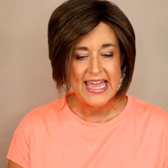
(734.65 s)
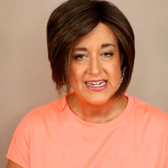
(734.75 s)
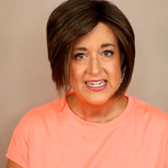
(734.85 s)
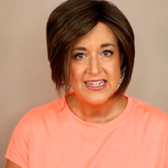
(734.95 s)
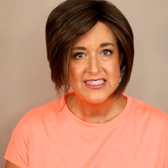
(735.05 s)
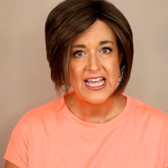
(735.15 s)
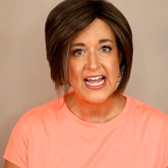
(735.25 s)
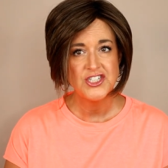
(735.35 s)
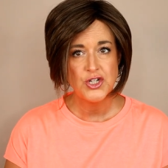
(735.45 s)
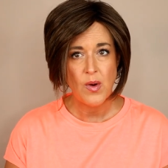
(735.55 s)
8
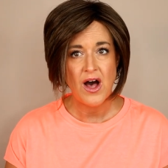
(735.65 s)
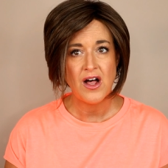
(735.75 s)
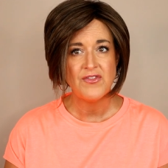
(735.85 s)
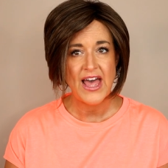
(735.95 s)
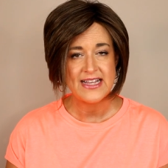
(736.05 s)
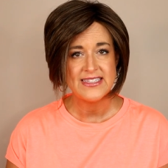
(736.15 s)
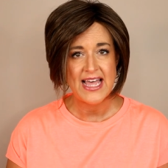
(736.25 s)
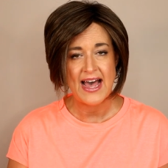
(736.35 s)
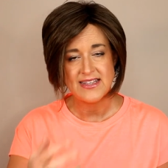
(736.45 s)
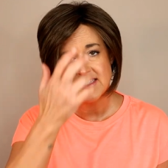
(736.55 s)
slash 12
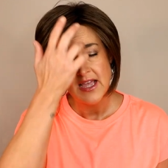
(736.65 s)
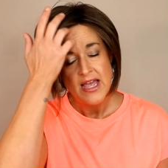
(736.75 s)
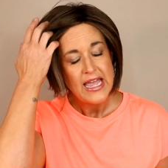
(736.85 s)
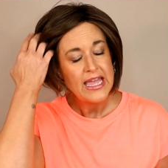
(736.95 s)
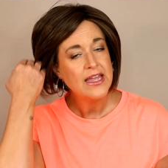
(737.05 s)
SS